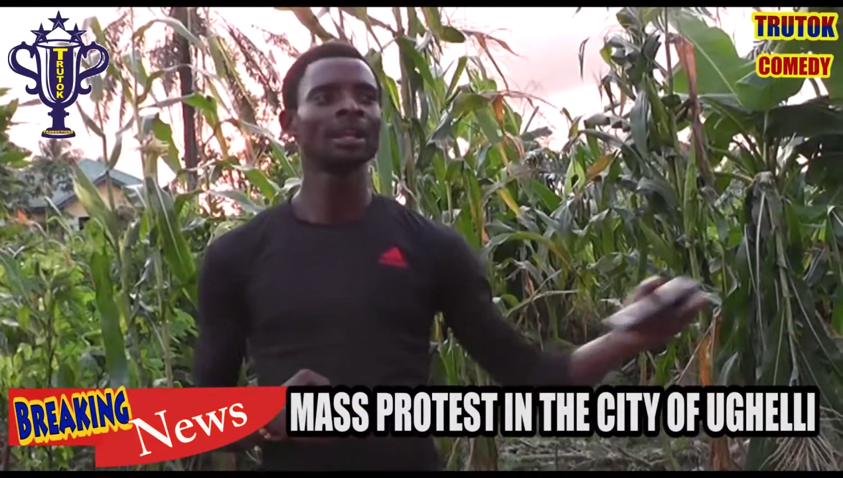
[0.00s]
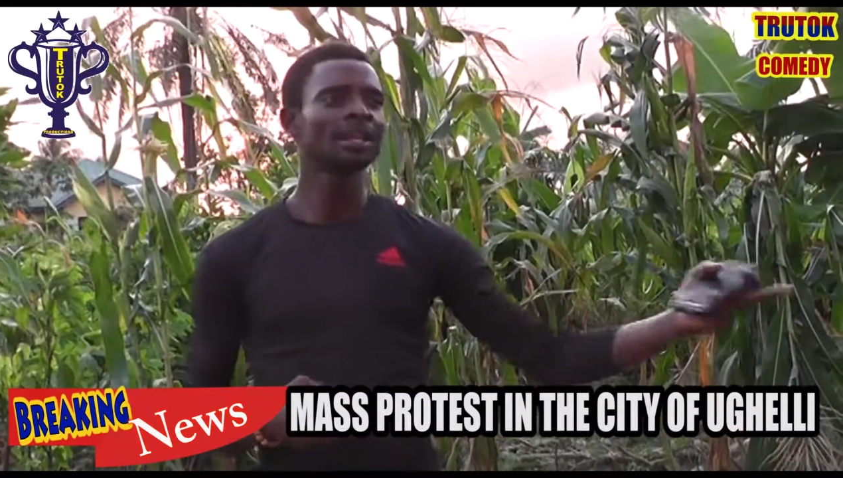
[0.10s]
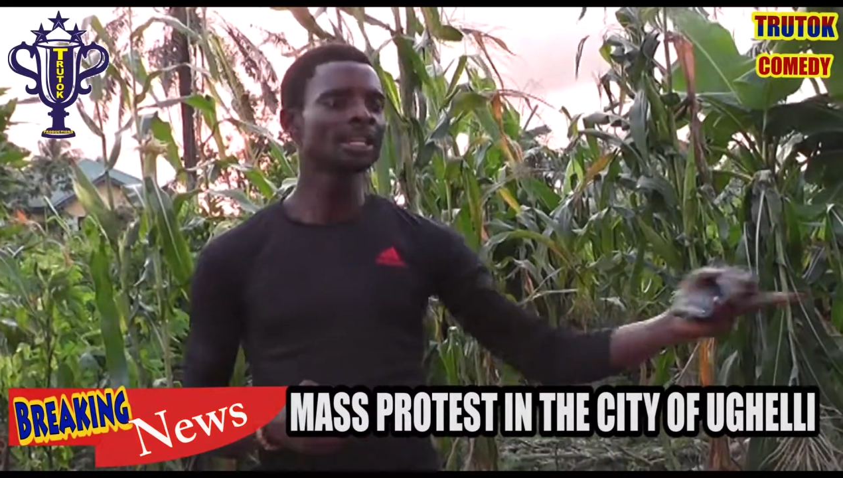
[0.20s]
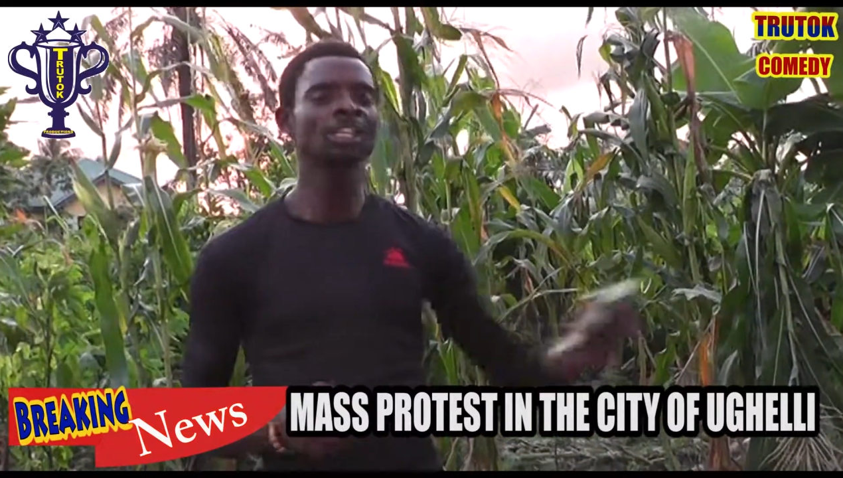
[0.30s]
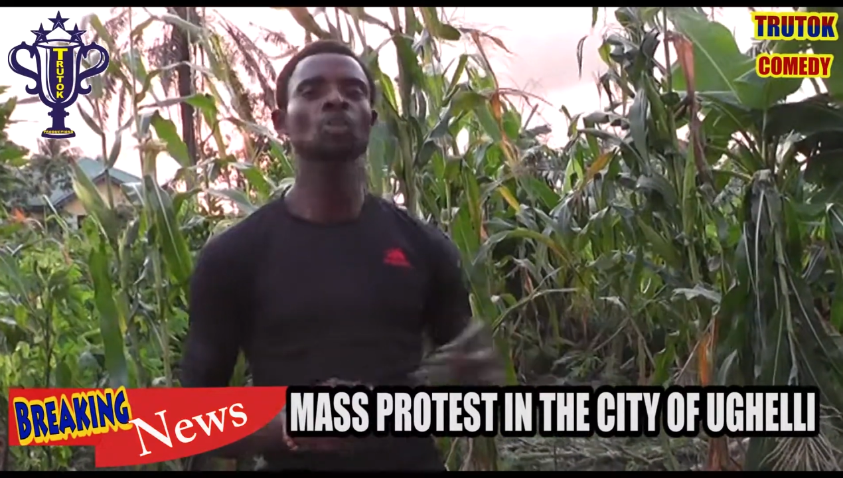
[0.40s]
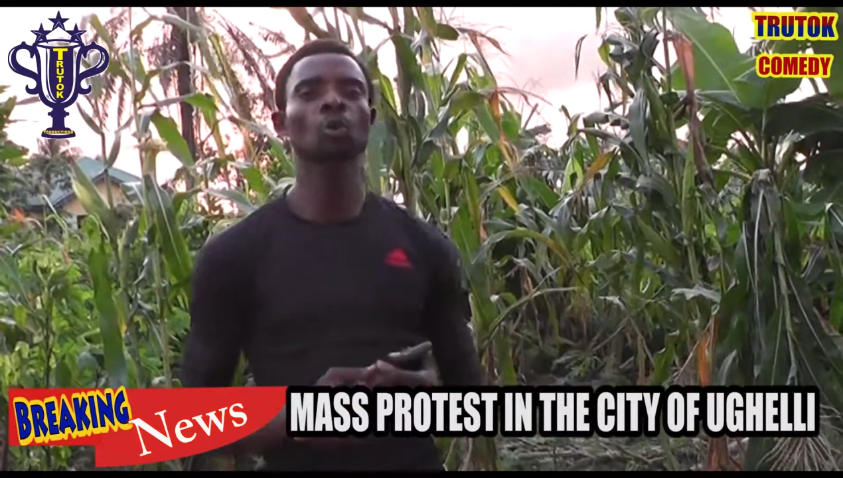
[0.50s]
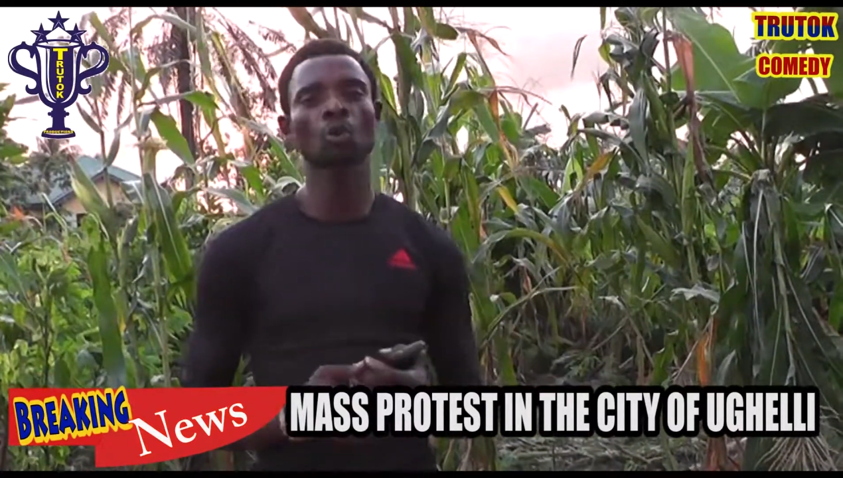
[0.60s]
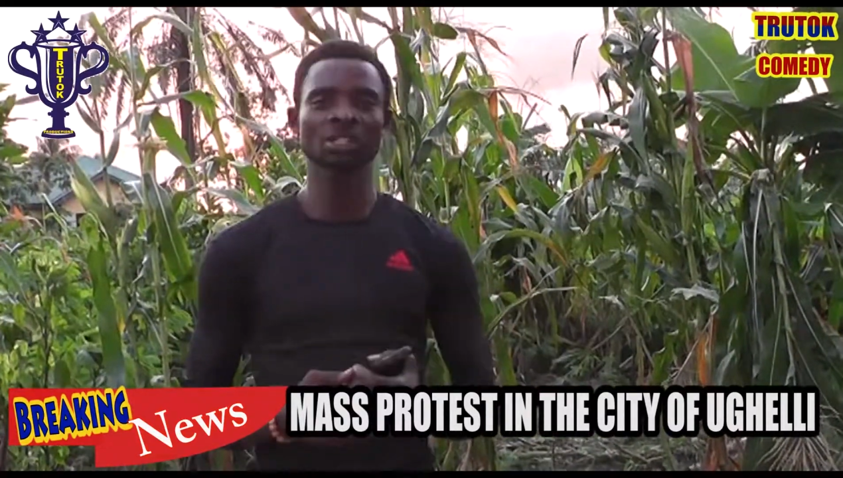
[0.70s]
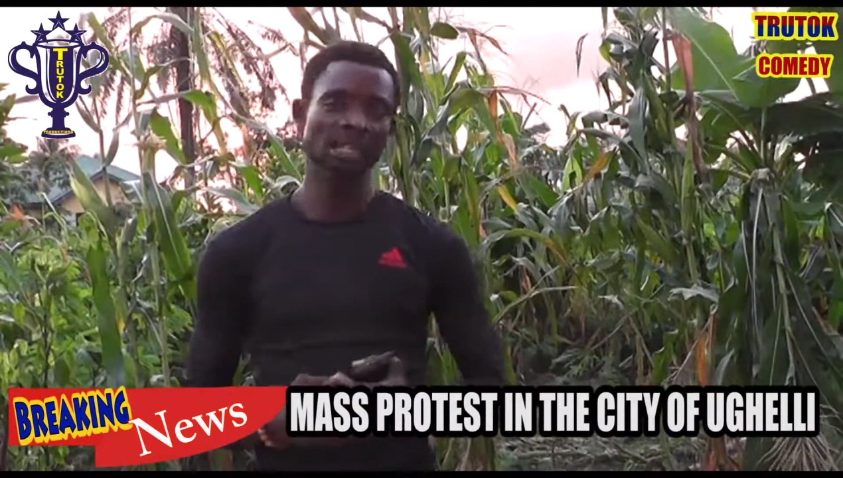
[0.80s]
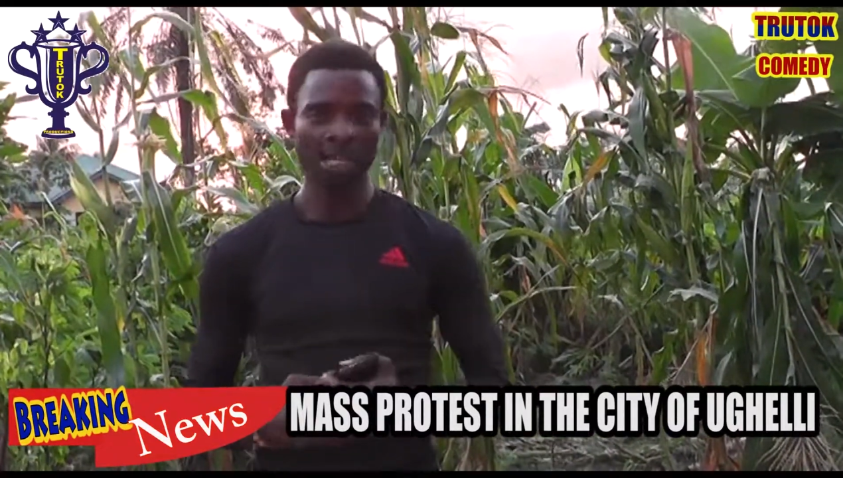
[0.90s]
Listen to
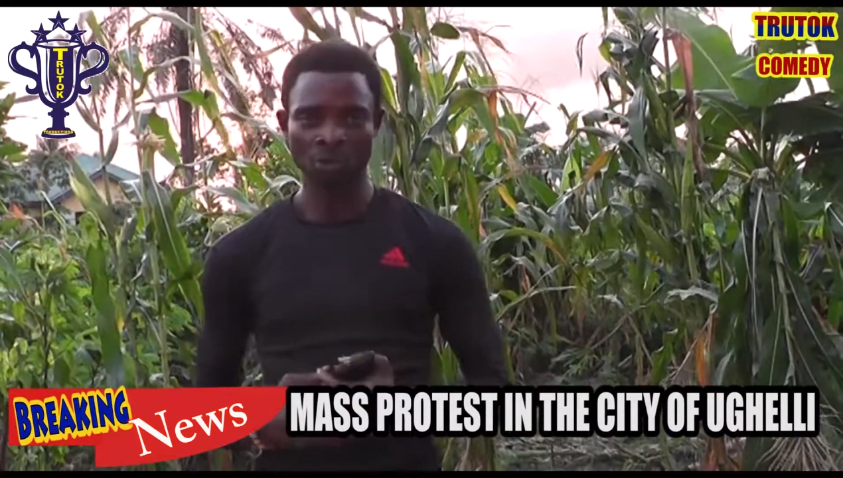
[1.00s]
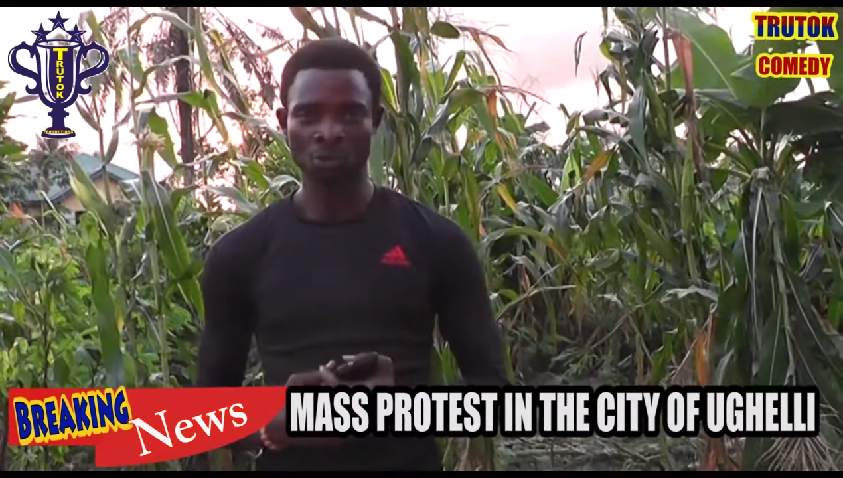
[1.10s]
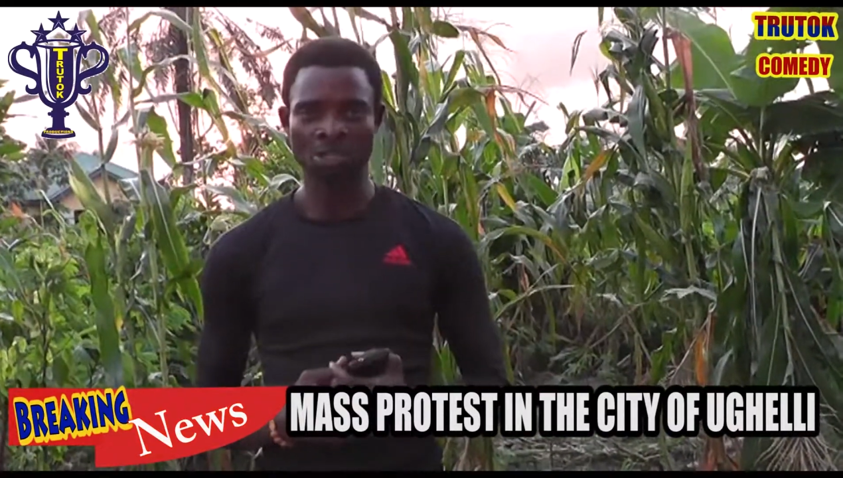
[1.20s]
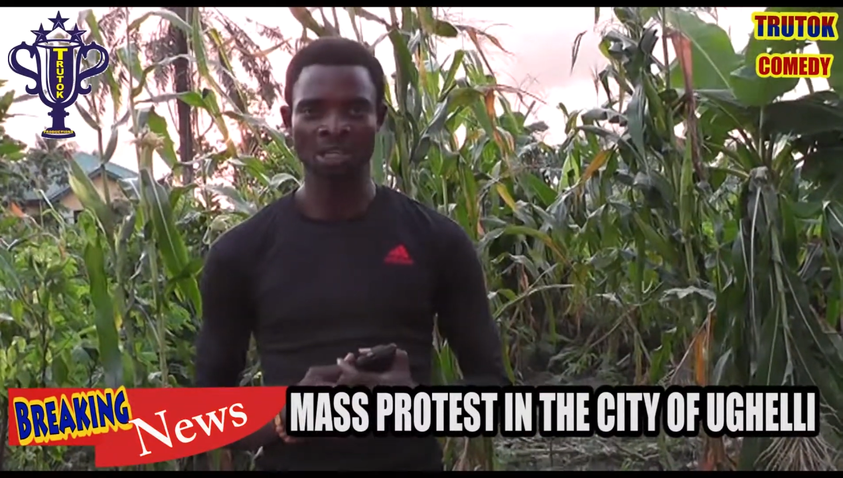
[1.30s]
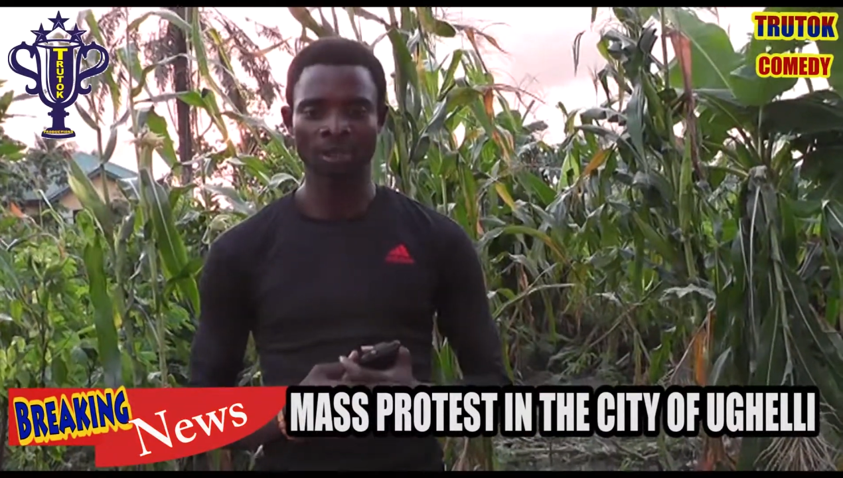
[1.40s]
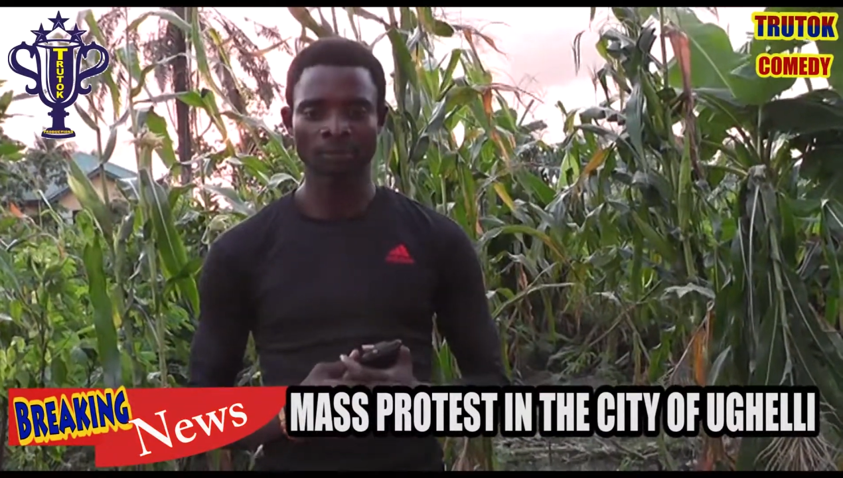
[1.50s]
what he has to say.